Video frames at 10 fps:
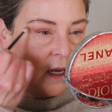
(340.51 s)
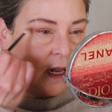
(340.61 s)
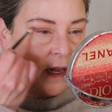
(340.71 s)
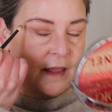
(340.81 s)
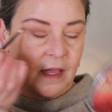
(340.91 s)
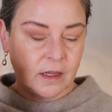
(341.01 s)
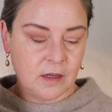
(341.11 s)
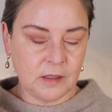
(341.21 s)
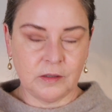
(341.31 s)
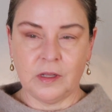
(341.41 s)
I like that
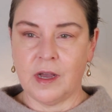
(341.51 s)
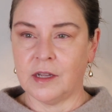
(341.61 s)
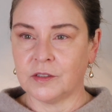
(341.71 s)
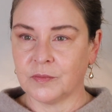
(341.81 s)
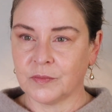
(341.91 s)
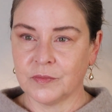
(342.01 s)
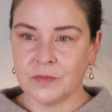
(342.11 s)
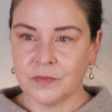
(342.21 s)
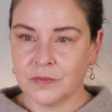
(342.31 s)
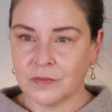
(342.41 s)
color a lot.
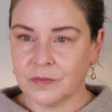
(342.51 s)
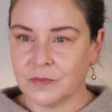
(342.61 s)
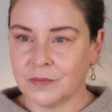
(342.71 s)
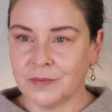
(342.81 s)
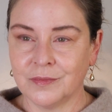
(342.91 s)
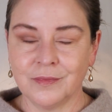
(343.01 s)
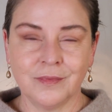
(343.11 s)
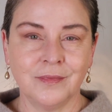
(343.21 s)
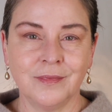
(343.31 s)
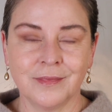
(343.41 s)

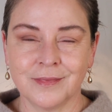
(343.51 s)
Mm-hmm.